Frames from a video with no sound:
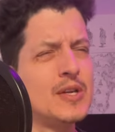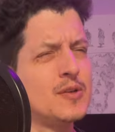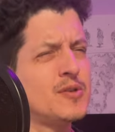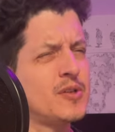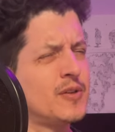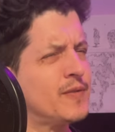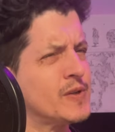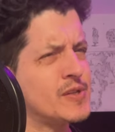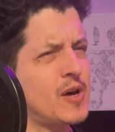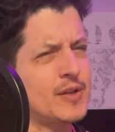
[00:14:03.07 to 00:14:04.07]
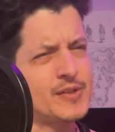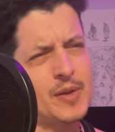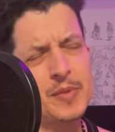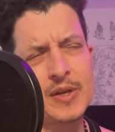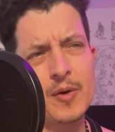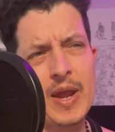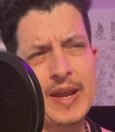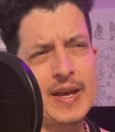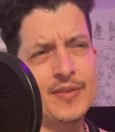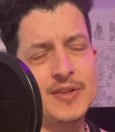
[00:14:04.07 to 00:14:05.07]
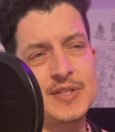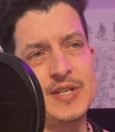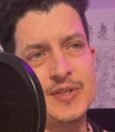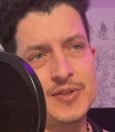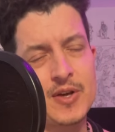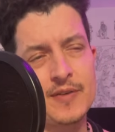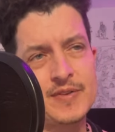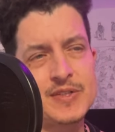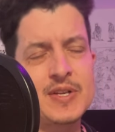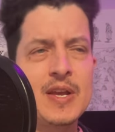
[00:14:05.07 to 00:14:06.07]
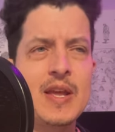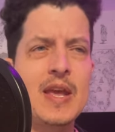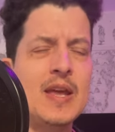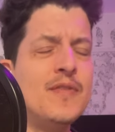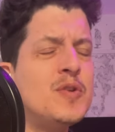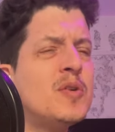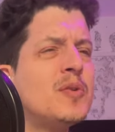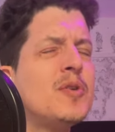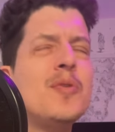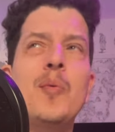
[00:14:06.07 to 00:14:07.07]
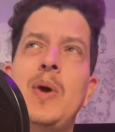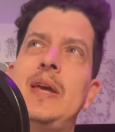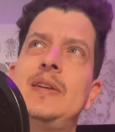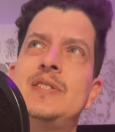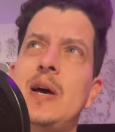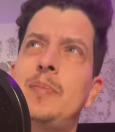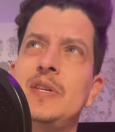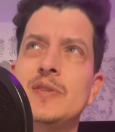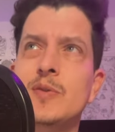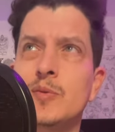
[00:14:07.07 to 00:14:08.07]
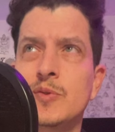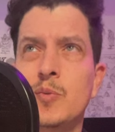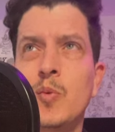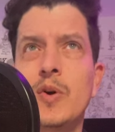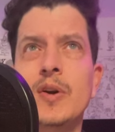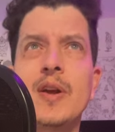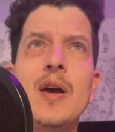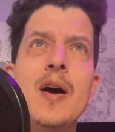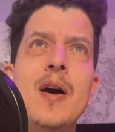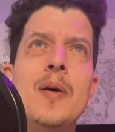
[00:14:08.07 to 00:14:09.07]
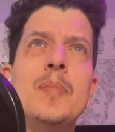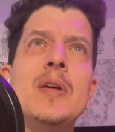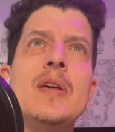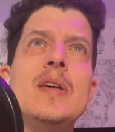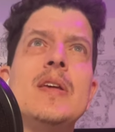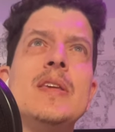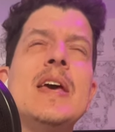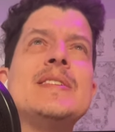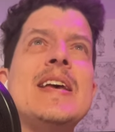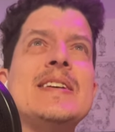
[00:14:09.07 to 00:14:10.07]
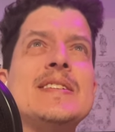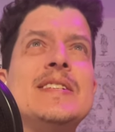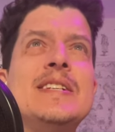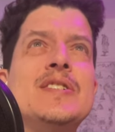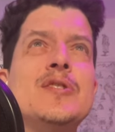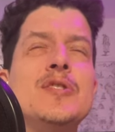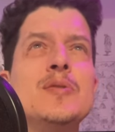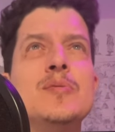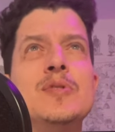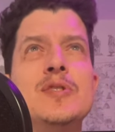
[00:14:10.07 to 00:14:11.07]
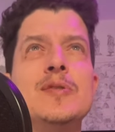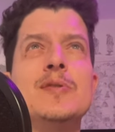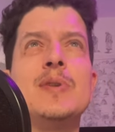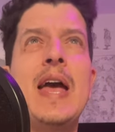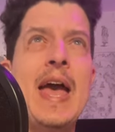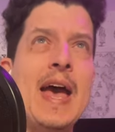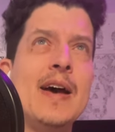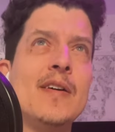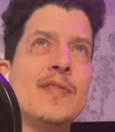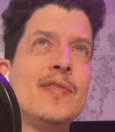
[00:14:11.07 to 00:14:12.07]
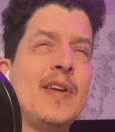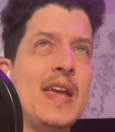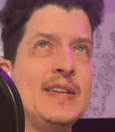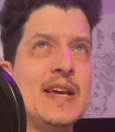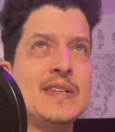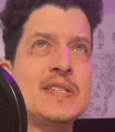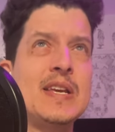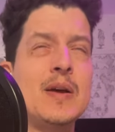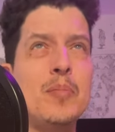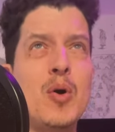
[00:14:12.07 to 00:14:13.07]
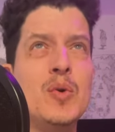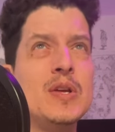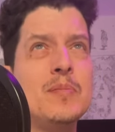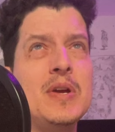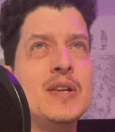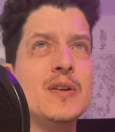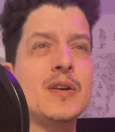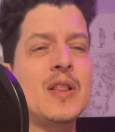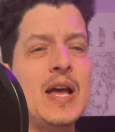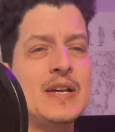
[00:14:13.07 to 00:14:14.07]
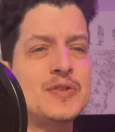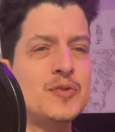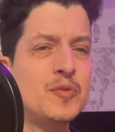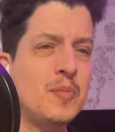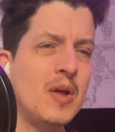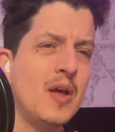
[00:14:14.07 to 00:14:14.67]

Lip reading: usually your first thought is, let me go hang out in the teacher's office. And if you don't know the way Japanese schools work, yes, as a teacher, you do have a desk and a podium in your classroom,